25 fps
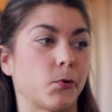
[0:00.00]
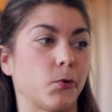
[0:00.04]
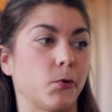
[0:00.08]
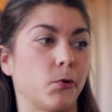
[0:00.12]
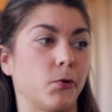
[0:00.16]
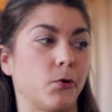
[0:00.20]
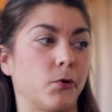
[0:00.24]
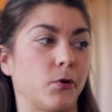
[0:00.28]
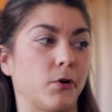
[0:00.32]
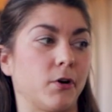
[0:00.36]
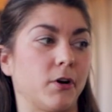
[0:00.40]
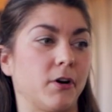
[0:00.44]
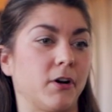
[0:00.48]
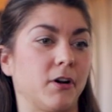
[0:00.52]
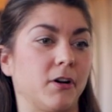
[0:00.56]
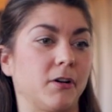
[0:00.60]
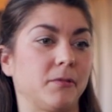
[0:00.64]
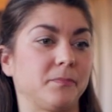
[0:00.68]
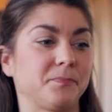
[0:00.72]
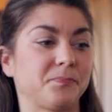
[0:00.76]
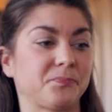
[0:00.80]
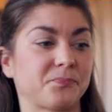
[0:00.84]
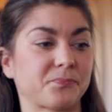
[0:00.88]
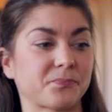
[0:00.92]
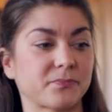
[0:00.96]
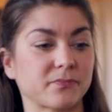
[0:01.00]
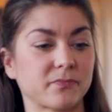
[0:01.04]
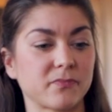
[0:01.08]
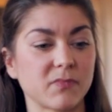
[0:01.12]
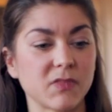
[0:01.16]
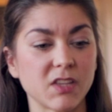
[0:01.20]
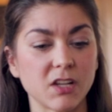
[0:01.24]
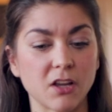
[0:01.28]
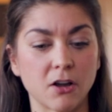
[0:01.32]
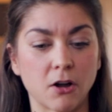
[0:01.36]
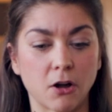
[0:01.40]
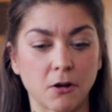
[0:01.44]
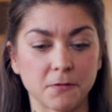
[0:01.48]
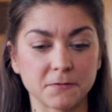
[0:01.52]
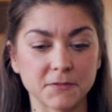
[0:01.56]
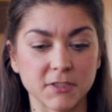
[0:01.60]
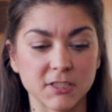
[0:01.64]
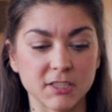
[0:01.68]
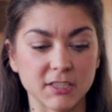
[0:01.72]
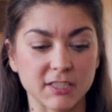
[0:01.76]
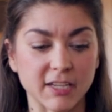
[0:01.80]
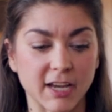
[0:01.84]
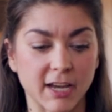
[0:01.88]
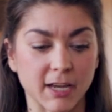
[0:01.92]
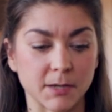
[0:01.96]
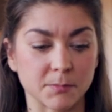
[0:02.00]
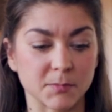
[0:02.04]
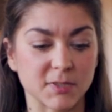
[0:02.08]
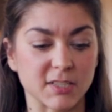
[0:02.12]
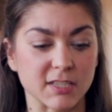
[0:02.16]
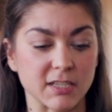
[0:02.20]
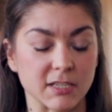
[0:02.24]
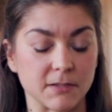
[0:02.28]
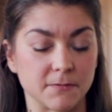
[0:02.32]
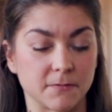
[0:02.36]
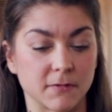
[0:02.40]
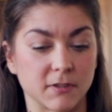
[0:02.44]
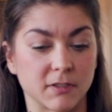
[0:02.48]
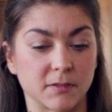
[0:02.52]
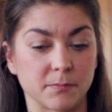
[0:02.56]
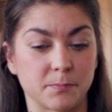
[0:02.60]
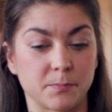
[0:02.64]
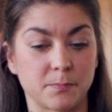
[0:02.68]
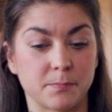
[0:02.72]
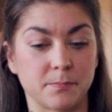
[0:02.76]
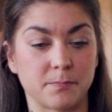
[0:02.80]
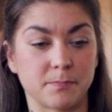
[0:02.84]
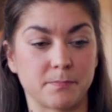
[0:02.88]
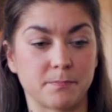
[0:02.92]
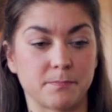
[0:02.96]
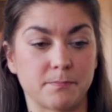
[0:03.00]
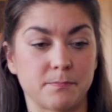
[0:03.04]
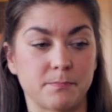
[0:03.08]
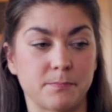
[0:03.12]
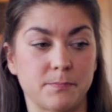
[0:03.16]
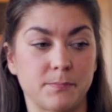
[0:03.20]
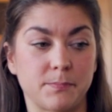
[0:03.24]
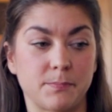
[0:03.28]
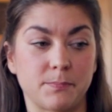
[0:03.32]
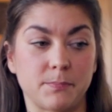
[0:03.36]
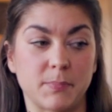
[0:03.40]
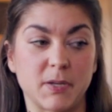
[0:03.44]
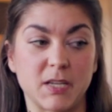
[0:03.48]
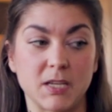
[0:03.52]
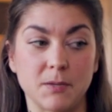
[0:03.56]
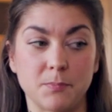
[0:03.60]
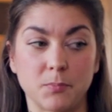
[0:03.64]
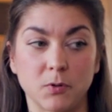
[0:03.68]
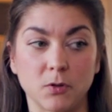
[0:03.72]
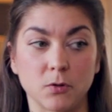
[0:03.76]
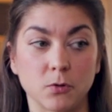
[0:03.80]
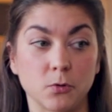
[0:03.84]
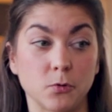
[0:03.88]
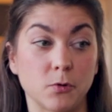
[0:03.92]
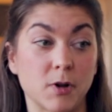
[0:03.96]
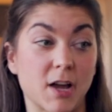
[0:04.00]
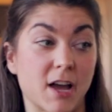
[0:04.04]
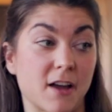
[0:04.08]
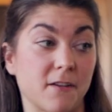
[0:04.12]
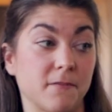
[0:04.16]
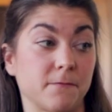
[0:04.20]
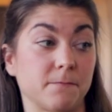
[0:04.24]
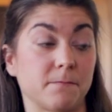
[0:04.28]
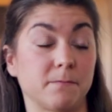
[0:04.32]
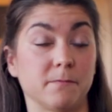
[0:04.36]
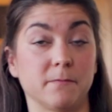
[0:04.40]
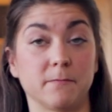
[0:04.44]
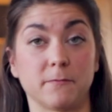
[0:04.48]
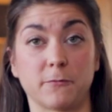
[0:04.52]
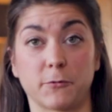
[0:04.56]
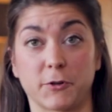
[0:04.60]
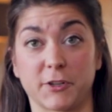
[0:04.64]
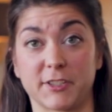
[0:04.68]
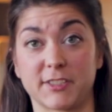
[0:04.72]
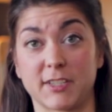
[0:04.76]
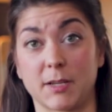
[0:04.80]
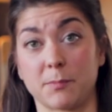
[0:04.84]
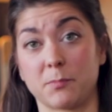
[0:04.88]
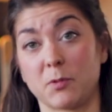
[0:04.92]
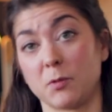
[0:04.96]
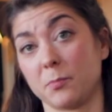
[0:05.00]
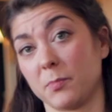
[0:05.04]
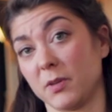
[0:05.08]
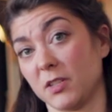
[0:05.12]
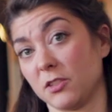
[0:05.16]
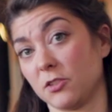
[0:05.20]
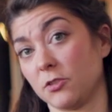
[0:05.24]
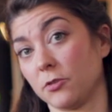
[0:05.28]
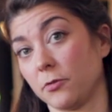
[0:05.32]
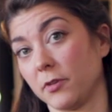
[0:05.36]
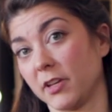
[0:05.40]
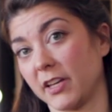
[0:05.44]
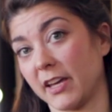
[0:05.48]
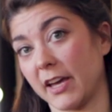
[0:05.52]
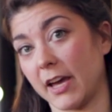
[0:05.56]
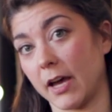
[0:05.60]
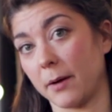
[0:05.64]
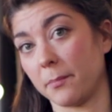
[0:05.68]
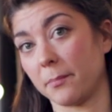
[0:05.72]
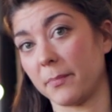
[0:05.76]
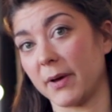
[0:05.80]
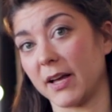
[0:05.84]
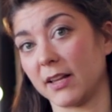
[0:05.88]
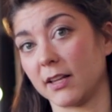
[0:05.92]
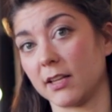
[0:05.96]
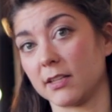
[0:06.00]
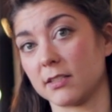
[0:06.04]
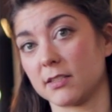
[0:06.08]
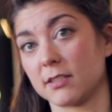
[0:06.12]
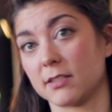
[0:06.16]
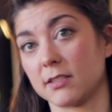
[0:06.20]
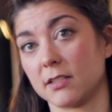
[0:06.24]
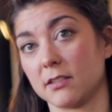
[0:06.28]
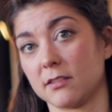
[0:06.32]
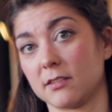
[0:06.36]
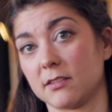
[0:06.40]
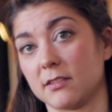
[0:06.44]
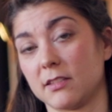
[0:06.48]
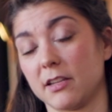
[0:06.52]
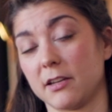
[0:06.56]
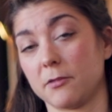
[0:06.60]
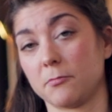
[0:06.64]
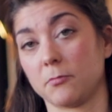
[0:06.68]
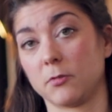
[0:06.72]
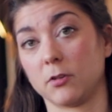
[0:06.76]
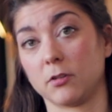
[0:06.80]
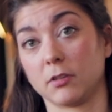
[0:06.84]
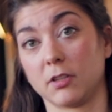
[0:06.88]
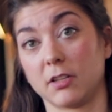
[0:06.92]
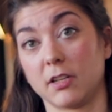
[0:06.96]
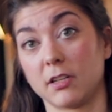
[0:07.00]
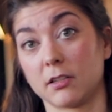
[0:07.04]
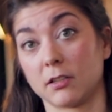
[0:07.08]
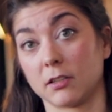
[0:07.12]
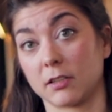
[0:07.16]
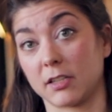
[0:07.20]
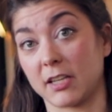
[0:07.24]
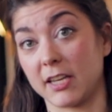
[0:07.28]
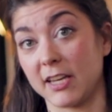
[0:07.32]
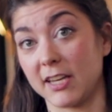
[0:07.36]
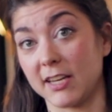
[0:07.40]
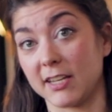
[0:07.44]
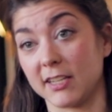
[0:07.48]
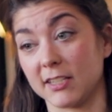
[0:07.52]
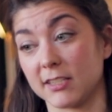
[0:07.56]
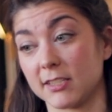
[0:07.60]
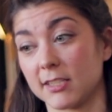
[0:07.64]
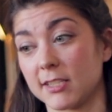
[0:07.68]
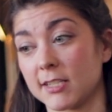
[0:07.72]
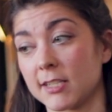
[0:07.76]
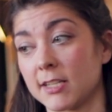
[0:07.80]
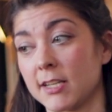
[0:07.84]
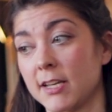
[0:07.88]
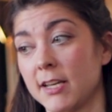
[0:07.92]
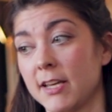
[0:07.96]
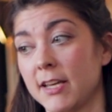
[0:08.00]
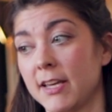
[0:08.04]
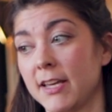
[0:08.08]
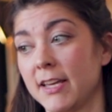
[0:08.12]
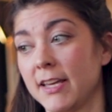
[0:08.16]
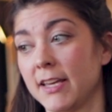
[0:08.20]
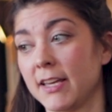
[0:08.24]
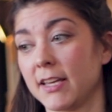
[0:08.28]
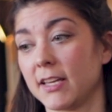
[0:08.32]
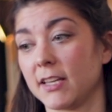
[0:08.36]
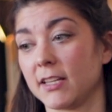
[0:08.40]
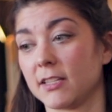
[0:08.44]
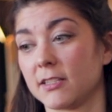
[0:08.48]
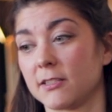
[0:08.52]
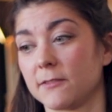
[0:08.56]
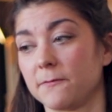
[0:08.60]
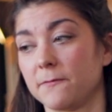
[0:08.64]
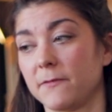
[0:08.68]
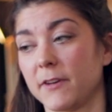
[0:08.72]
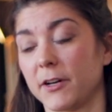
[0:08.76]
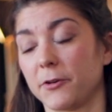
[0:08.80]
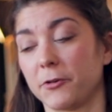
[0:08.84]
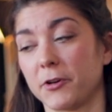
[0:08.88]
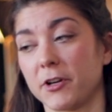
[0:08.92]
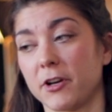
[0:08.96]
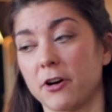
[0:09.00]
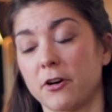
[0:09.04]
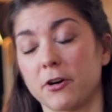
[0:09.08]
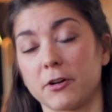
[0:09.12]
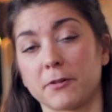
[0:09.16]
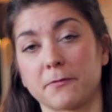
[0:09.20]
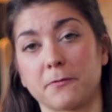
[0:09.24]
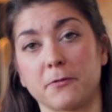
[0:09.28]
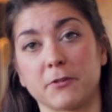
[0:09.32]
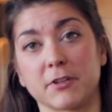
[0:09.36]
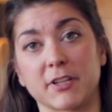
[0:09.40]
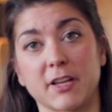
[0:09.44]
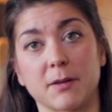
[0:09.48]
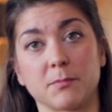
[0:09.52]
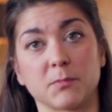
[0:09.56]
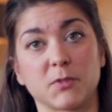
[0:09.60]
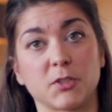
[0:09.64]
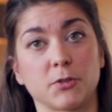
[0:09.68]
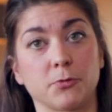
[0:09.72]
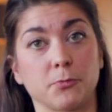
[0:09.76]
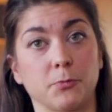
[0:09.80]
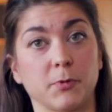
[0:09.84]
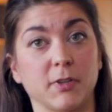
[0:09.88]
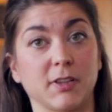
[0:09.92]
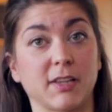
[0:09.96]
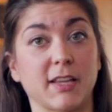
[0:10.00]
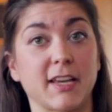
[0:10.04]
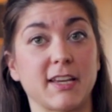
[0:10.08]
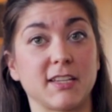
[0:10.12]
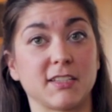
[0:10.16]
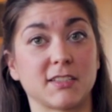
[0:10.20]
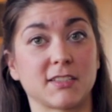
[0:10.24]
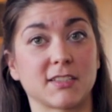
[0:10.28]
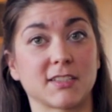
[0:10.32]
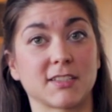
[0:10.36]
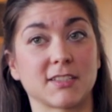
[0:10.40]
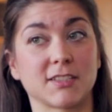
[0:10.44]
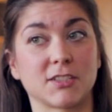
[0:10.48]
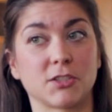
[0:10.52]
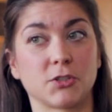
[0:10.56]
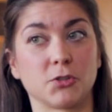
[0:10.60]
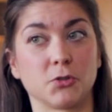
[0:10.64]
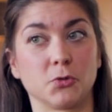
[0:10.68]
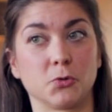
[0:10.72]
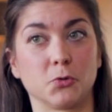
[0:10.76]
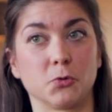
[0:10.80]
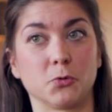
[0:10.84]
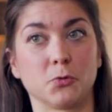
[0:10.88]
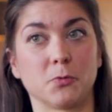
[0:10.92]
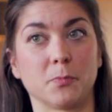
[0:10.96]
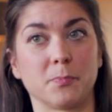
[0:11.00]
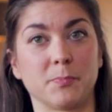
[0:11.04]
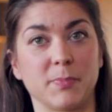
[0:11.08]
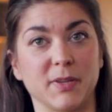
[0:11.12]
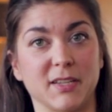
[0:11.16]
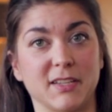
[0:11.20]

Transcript: Or oftentimes even people who have, for example, been doing hand balance since they were little kids, it's very hard for them to relate to